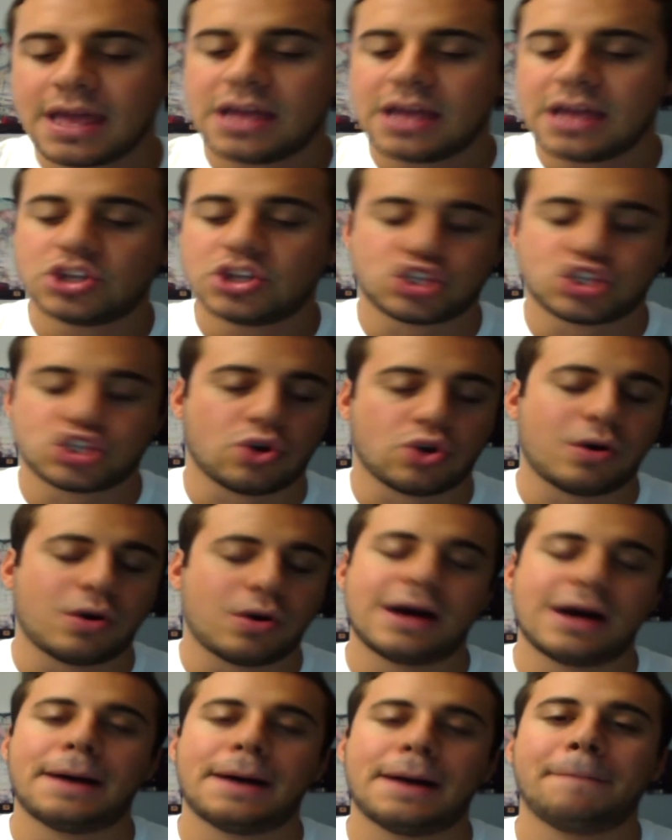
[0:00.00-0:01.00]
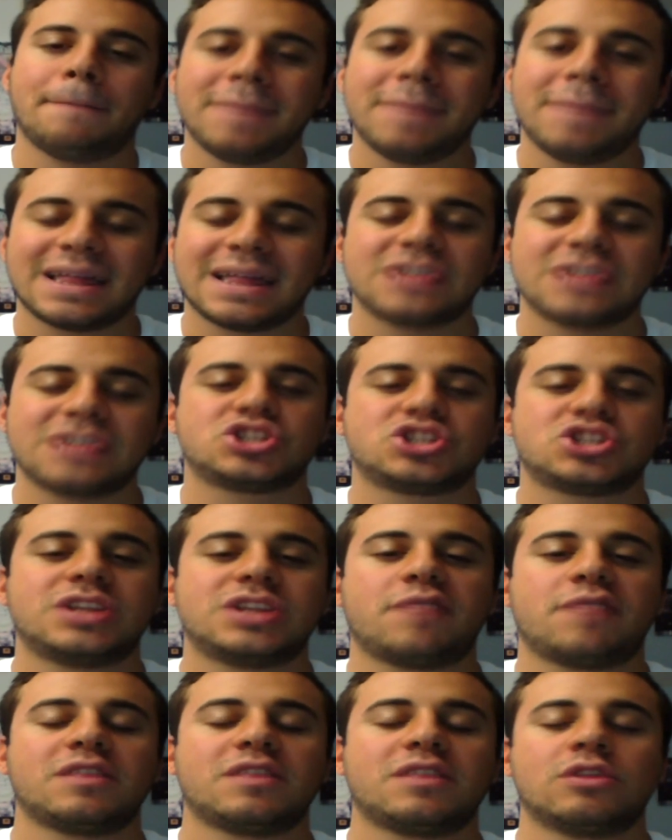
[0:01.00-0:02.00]
So Milan should
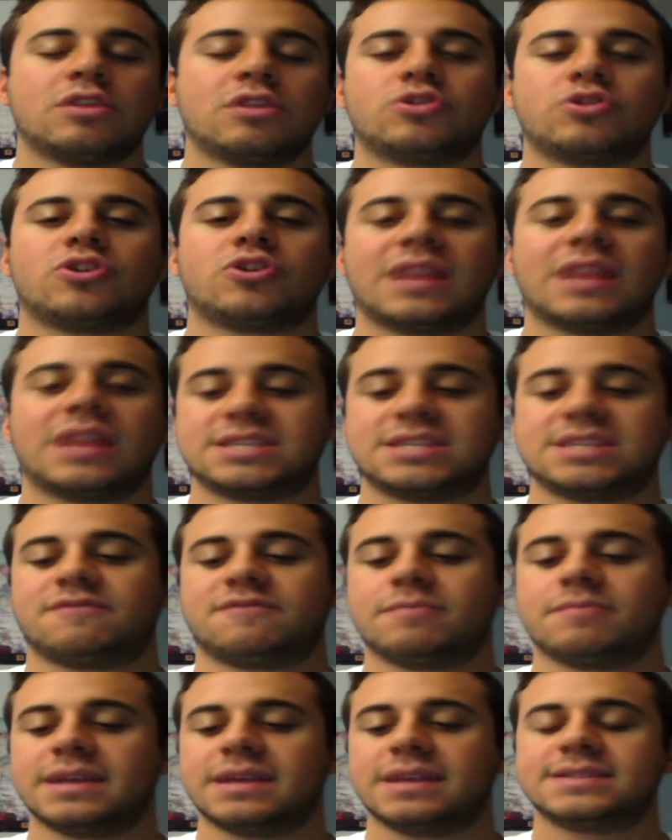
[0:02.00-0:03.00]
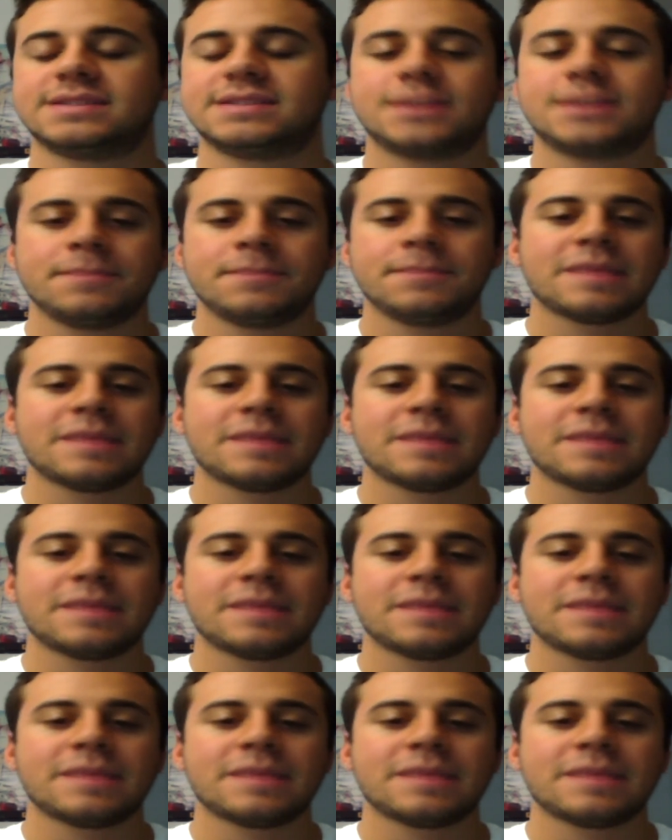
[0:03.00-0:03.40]
definitely learn their lesson from this.